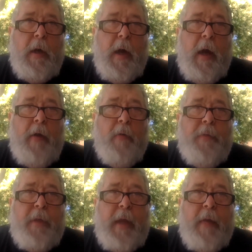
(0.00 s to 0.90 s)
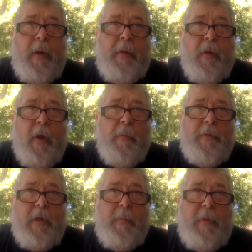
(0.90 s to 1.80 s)
I don't think anybody thought it
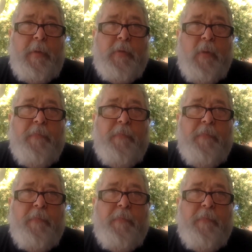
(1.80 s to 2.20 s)
was going to be as rough